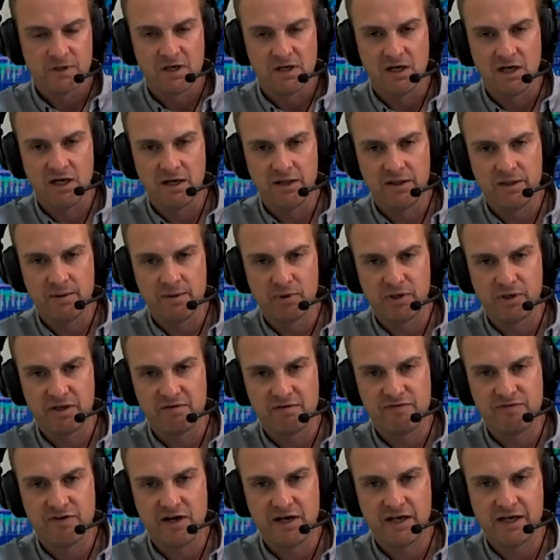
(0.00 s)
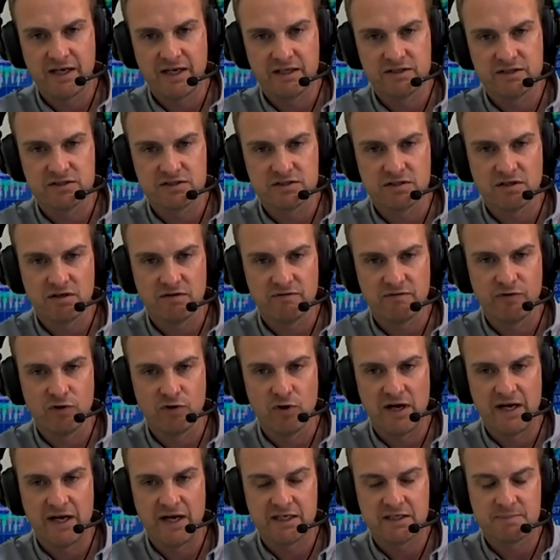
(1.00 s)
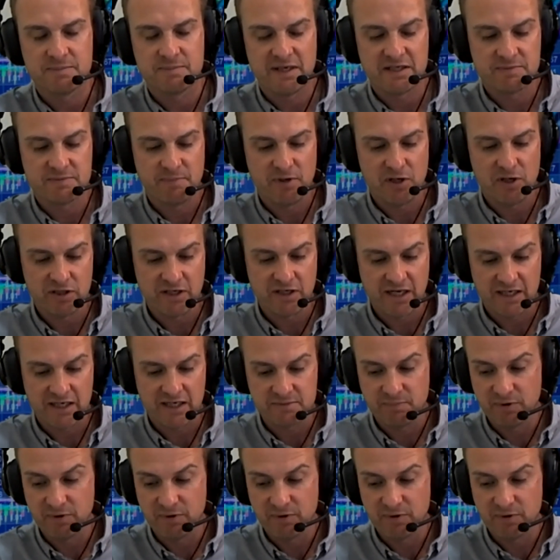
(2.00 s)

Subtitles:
the Money and Finance for Expats podcast.